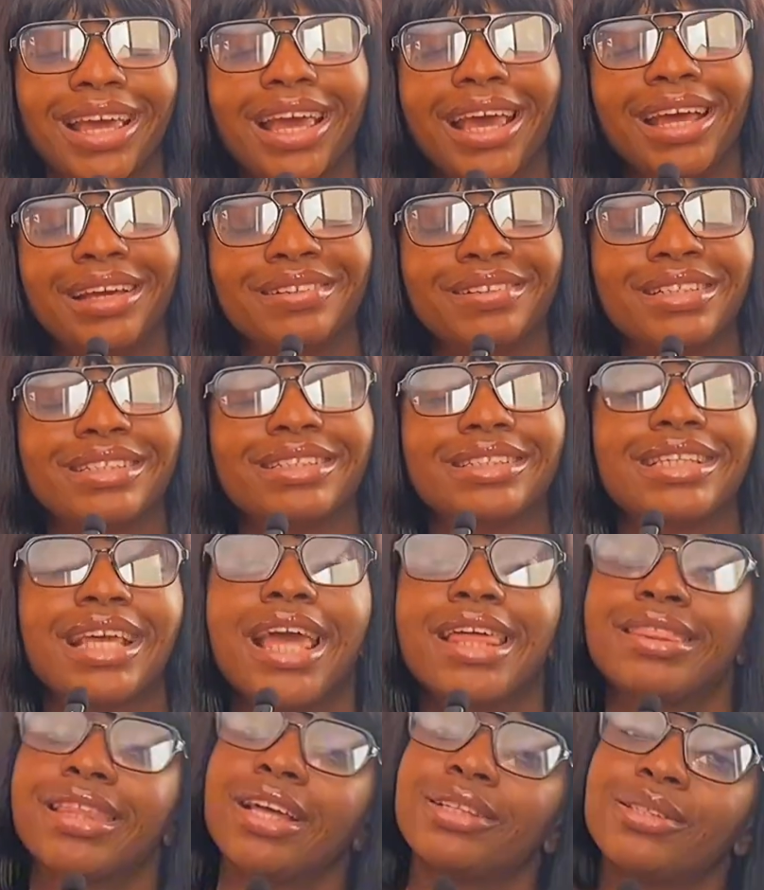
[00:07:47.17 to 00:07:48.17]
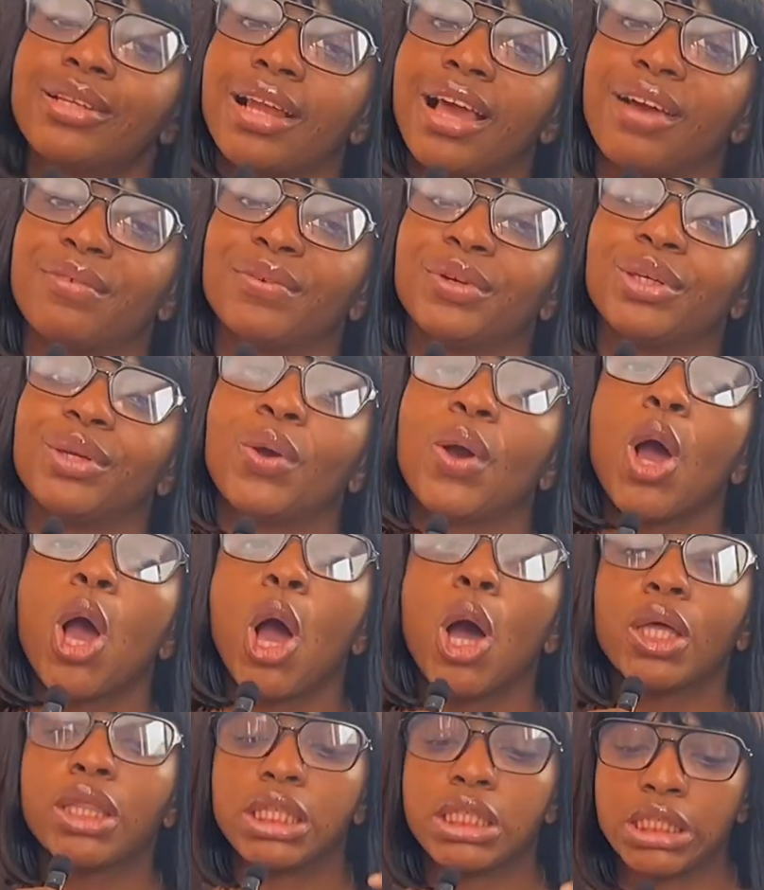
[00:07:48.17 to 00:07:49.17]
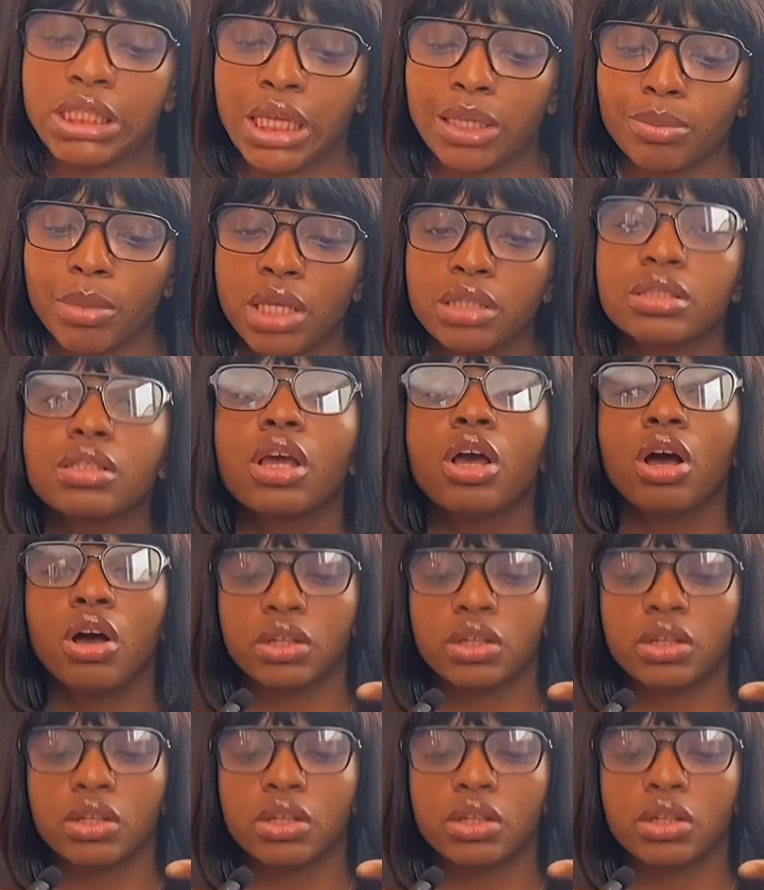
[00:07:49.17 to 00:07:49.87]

Anyways, that's all I have for you on this segment.